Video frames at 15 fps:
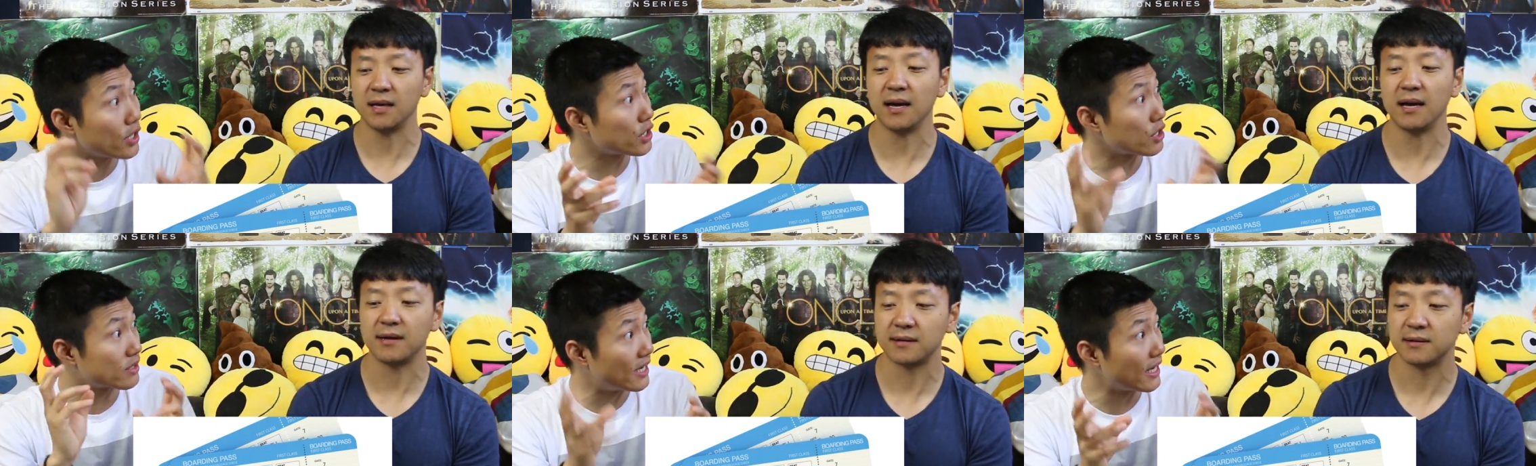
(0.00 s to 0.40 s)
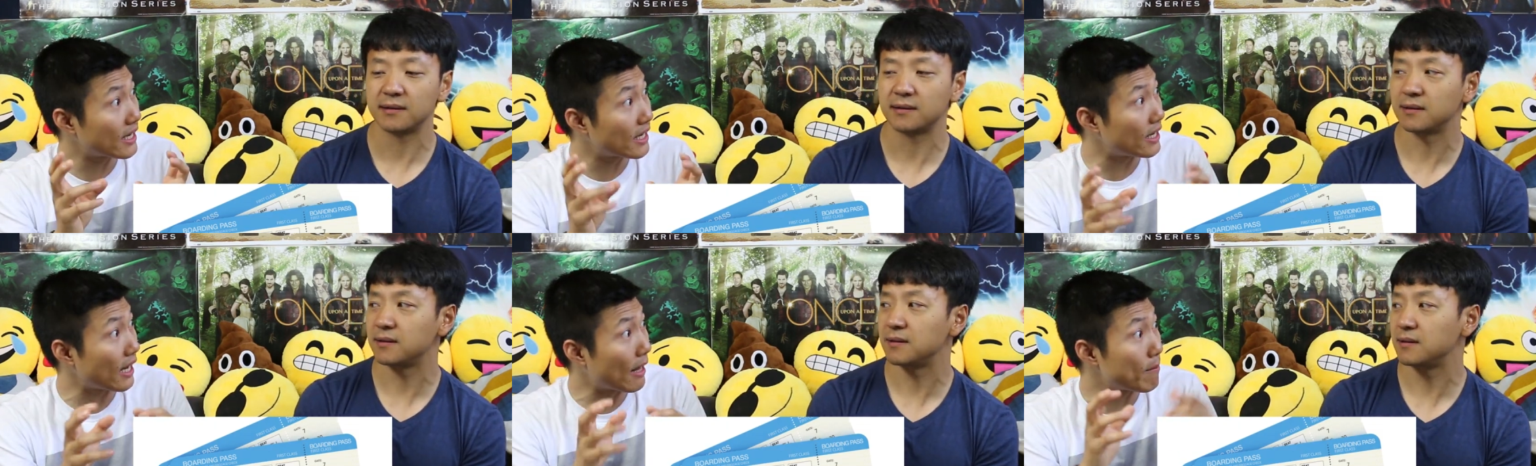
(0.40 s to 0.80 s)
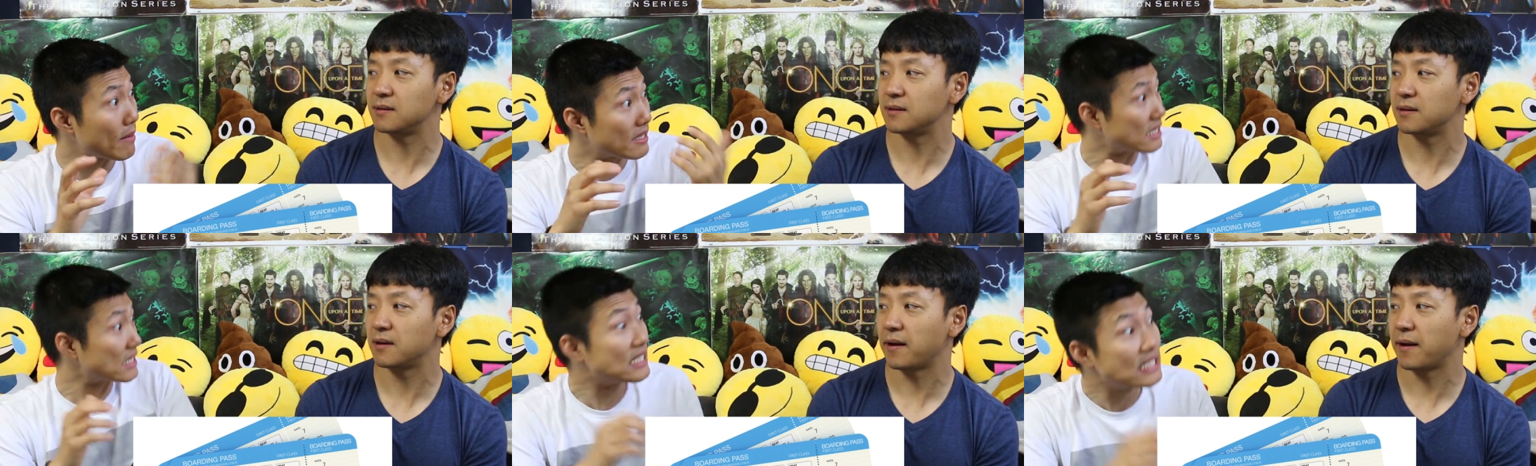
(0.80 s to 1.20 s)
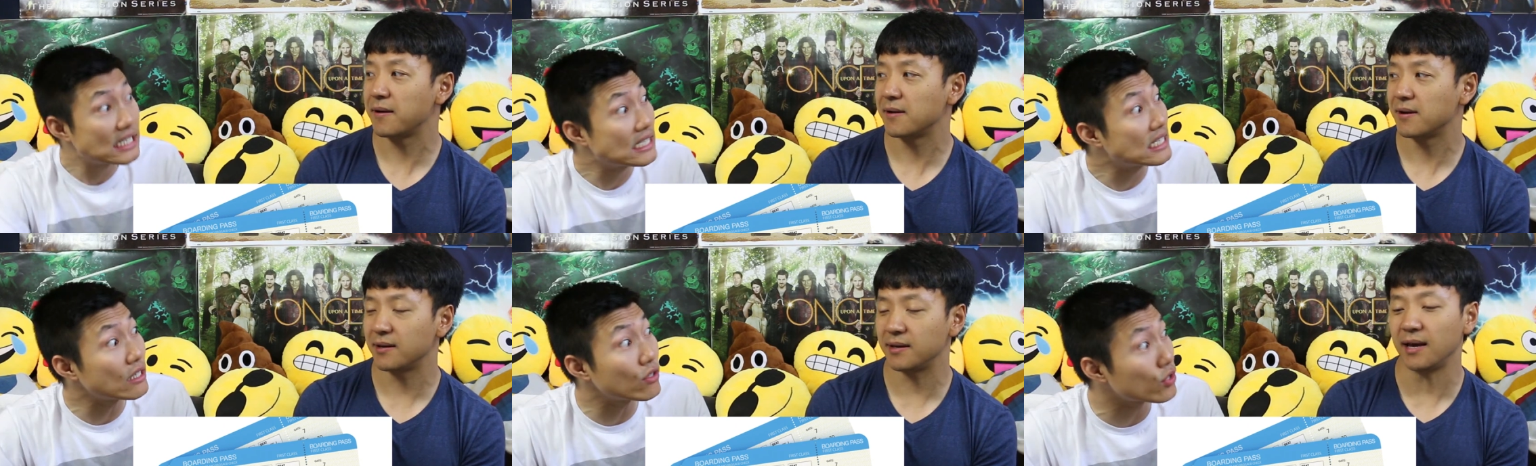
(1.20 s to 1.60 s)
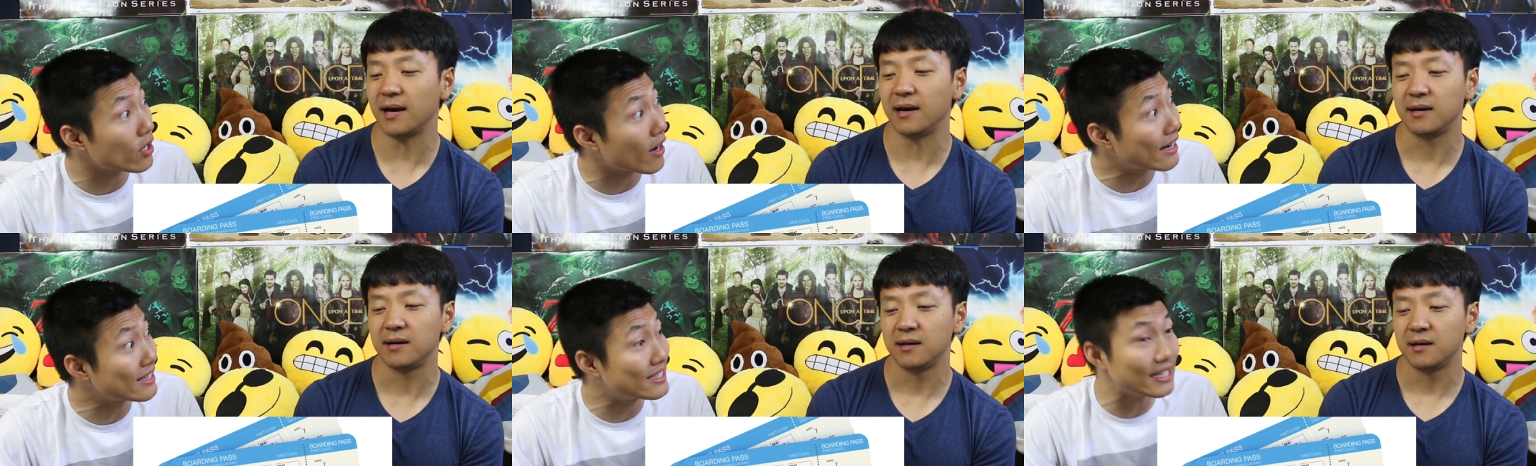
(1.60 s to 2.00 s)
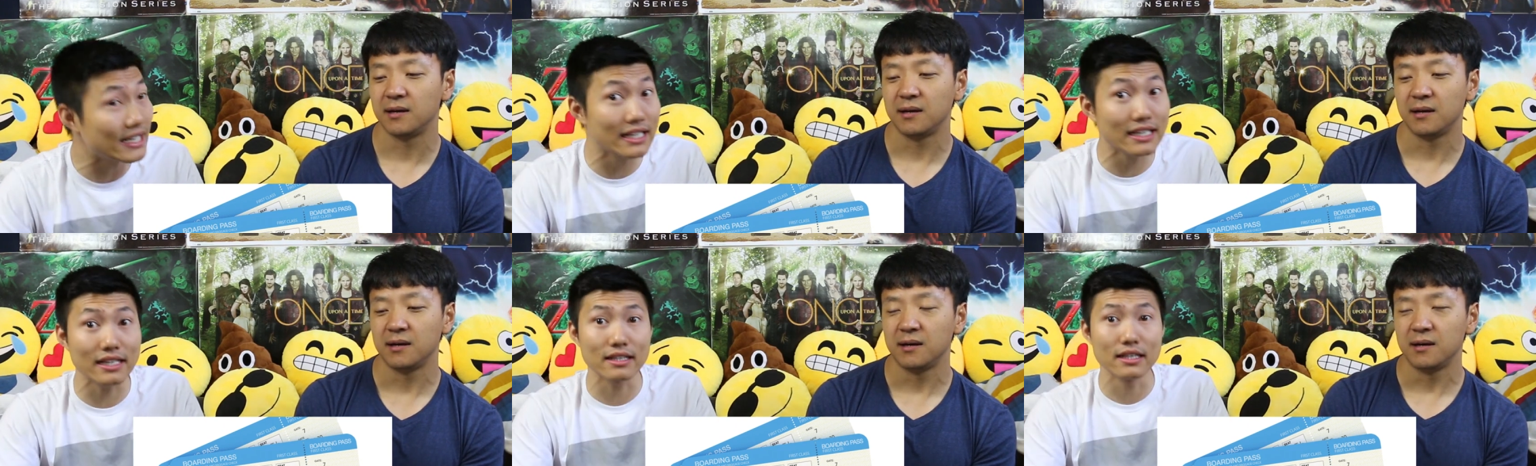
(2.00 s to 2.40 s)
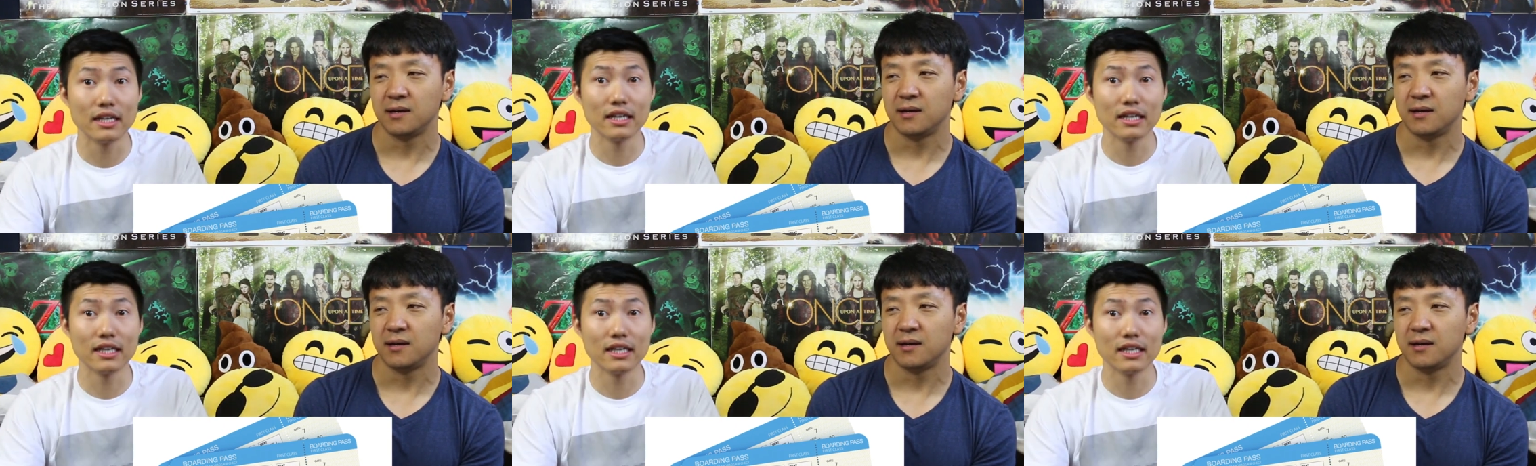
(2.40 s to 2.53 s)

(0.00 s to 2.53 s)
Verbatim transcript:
Speaker 1: your ticket and basically steal yeah. your identity.